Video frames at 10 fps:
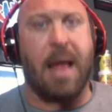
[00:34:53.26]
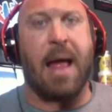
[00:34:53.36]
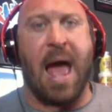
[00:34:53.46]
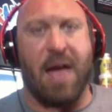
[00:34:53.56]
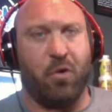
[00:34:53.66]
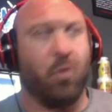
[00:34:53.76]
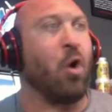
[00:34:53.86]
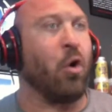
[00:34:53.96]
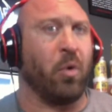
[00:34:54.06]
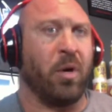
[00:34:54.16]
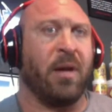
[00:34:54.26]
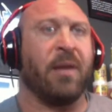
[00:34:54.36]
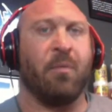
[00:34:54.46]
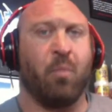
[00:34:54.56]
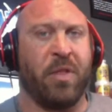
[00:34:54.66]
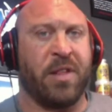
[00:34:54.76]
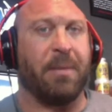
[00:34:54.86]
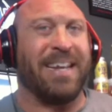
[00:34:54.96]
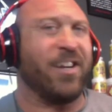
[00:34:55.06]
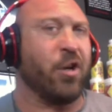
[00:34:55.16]
have you go to a, with
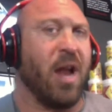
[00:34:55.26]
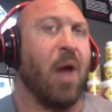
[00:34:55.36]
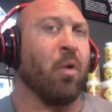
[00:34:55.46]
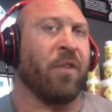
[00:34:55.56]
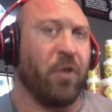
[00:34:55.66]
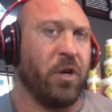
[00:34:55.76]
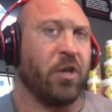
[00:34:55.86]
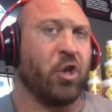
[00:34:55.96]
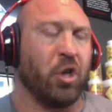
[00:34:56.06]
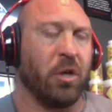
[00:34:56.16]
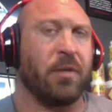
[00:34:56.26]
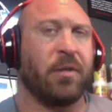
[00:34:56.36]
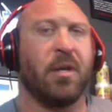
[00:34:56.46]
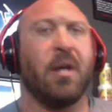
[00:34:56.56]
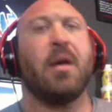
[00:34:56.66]
somebody in your network for your insurance,